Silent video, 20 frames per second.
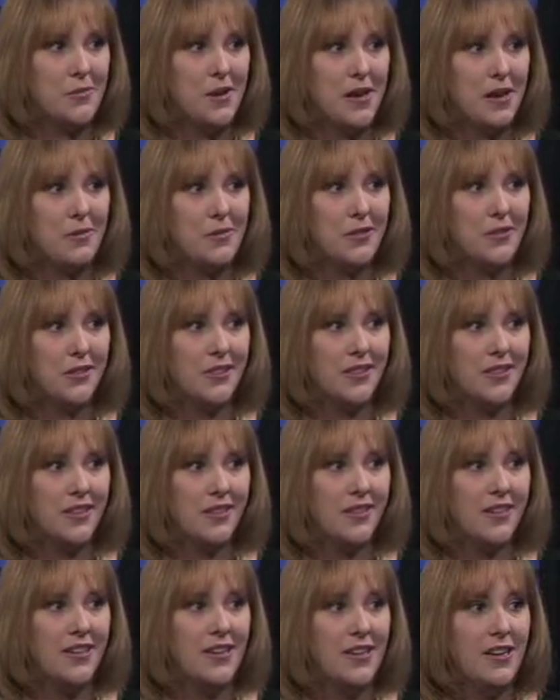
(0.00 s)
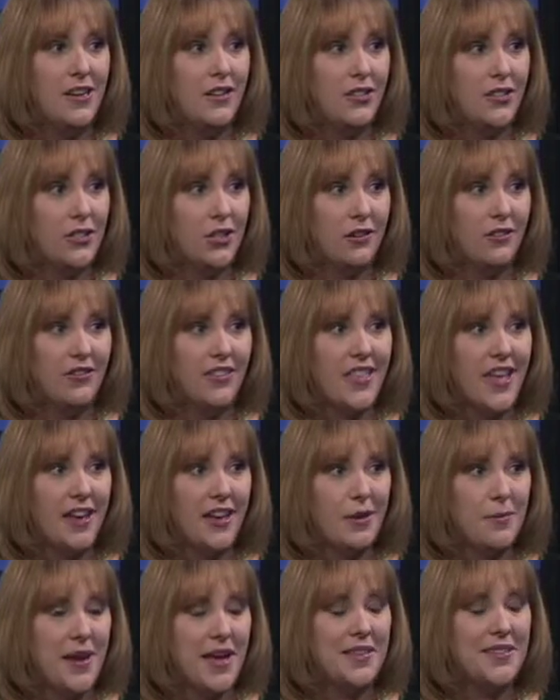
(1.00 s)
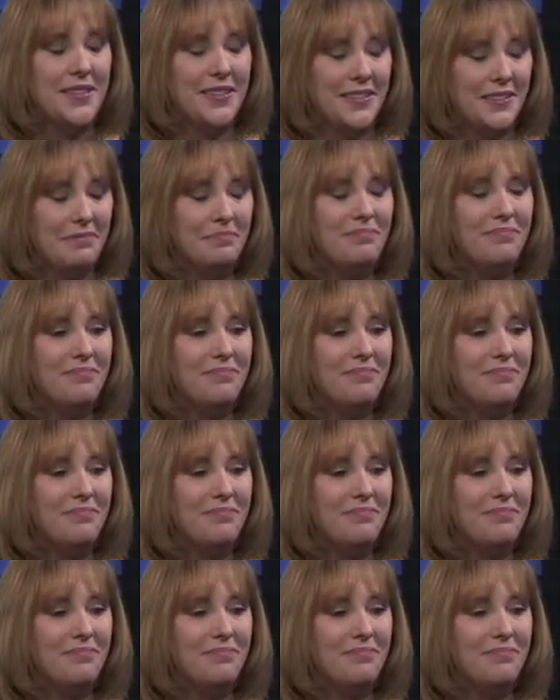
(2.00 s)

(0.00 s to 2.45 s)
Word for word: be able to serve in that capacity.